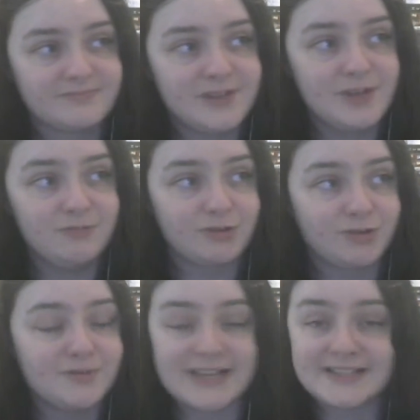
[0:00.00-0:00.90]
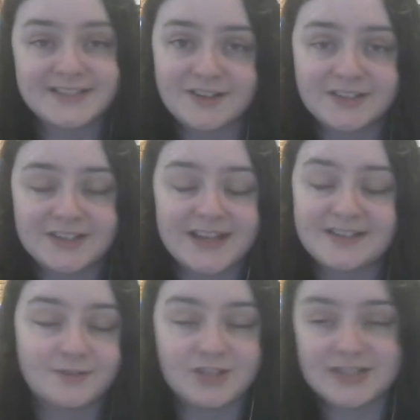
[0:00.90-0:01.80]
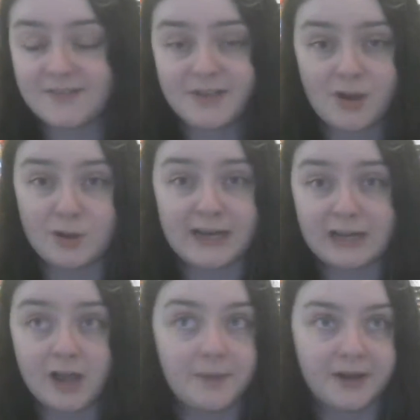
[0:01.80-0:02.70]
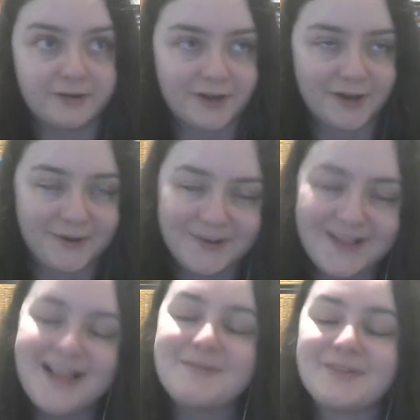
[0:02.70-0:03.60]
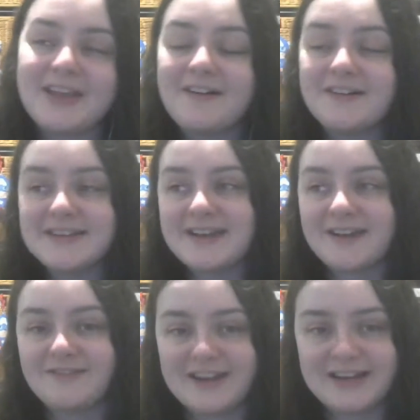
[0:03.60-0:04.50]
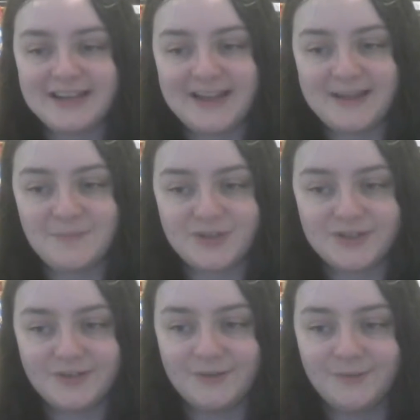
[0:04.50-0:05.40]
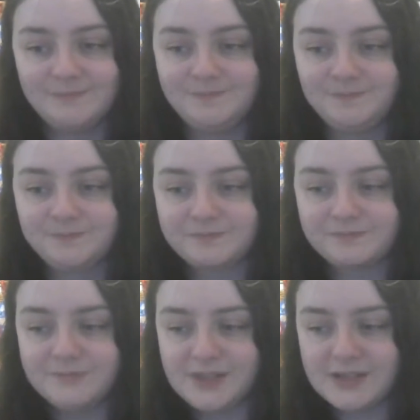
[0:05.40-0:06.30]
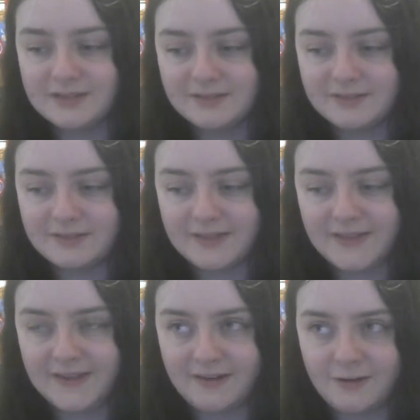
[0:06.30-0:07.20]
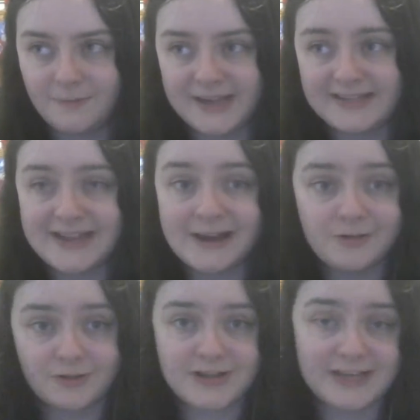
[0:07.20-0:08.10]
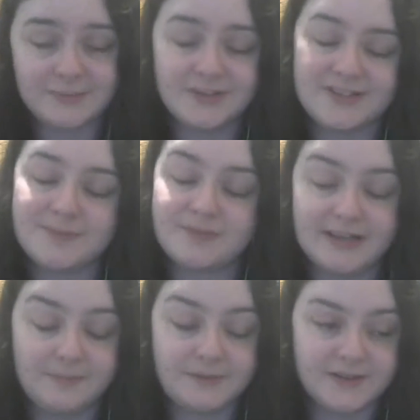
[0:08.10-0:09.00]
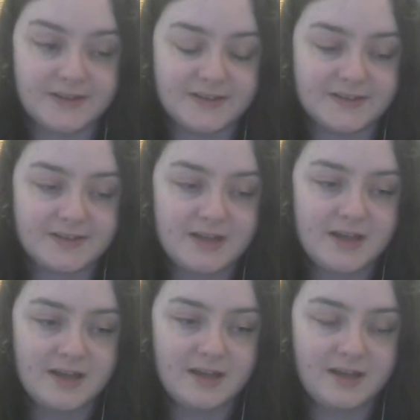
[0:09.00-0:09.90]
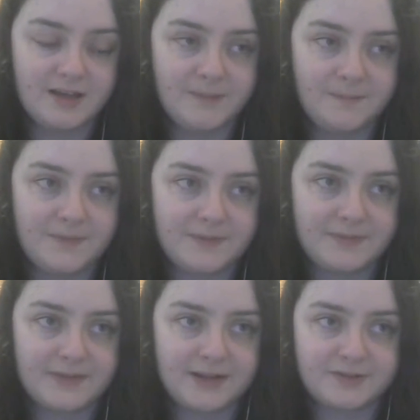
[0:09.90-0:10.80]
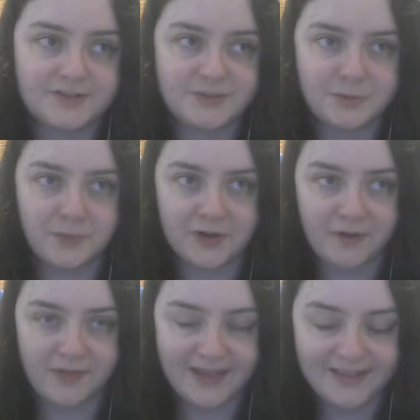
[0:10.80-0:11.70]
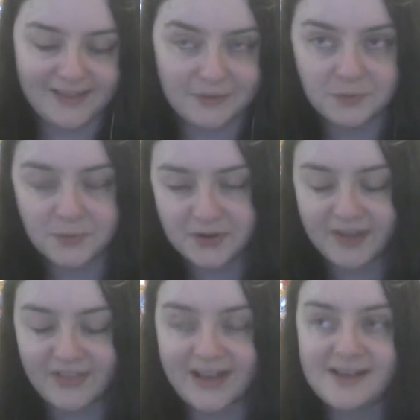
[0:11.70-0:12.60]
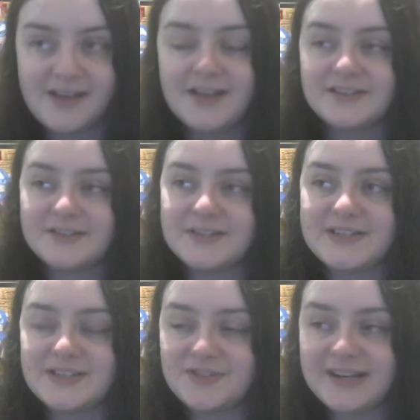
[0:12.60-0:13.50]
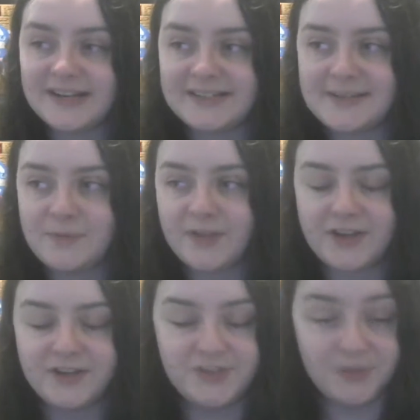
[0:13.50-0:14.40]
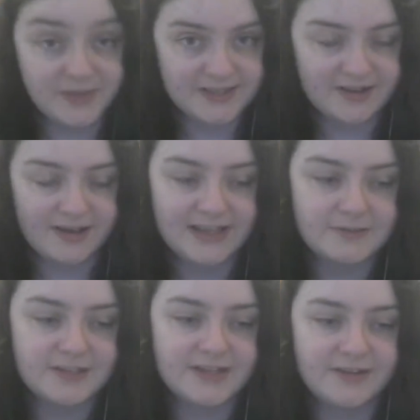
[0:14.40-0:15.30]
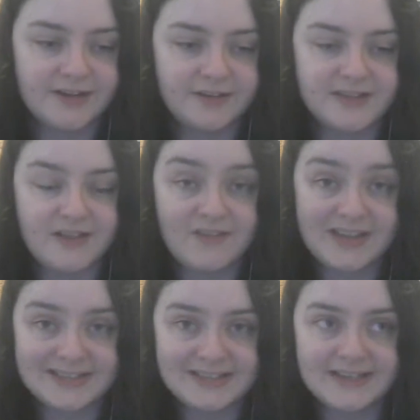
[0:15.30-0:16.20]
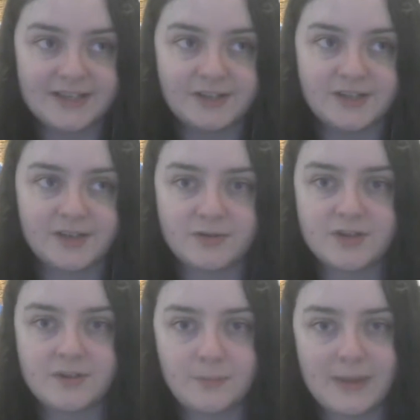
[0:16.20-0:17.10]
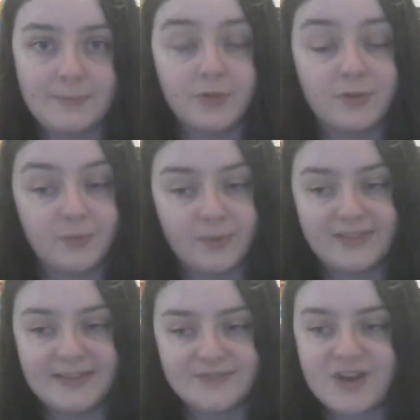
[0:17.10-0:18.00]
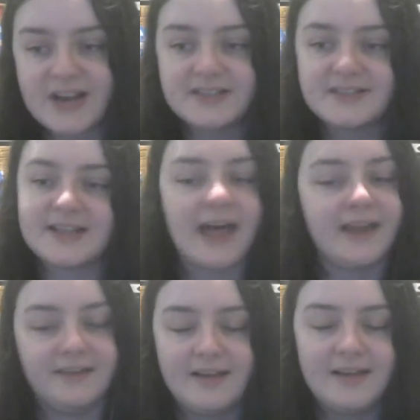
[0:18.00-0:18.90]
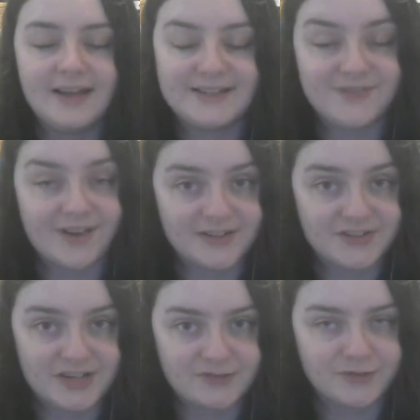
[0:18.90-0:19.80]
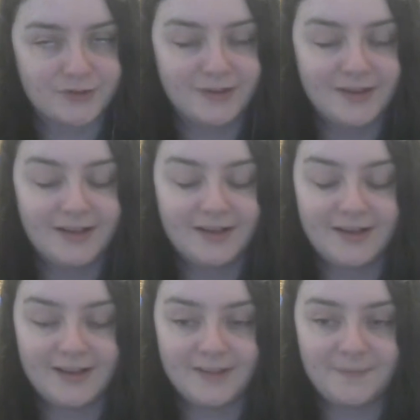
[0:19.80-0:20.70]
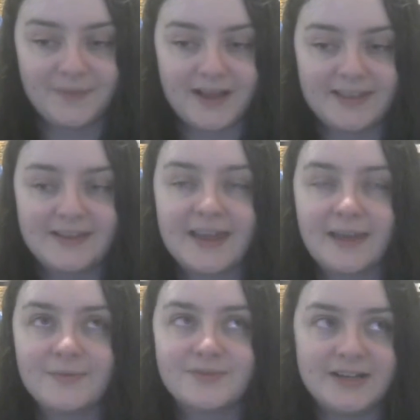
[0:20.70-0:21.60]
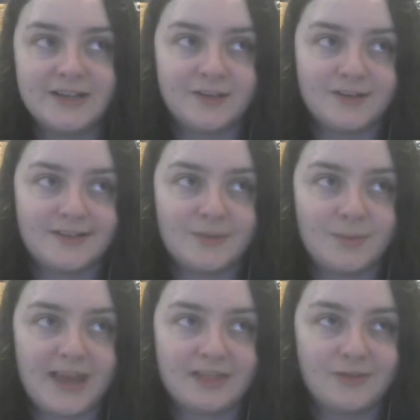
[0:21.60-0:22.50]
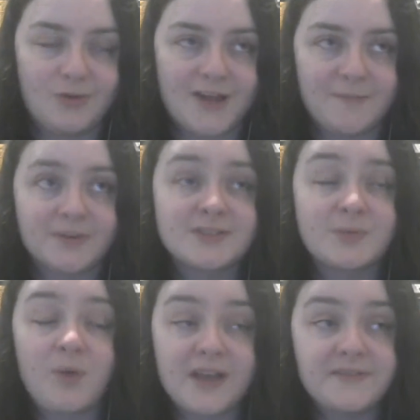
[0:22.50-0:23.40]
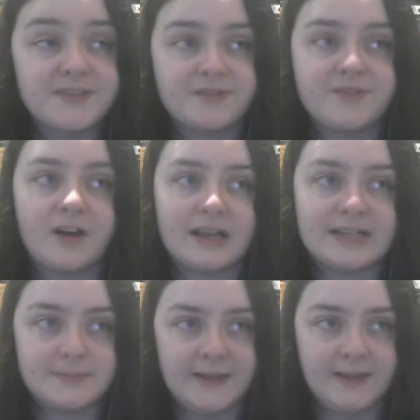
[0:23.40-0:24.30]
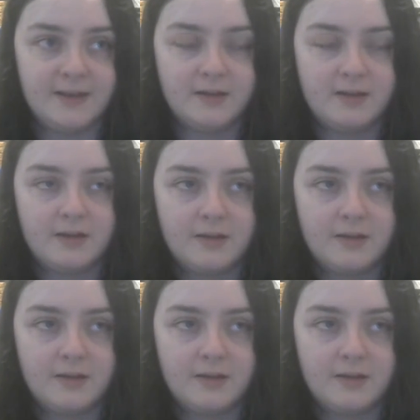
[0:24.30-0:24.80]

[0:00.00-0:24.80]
new recruits hasn't started yet, so she's having holiday time. I don't know. But they can't take her really him to the army. I doubt they'll take him to the spree because um, Anacostia would want to go there and they wouldn't want her there. So it's intriguing to see what they're going to do with this guy, especially now he knows their faces, he knows that those are the people that were with his friends, and it's very stressful. Um, I think it was really good that we had the wife, because the wife so far has been,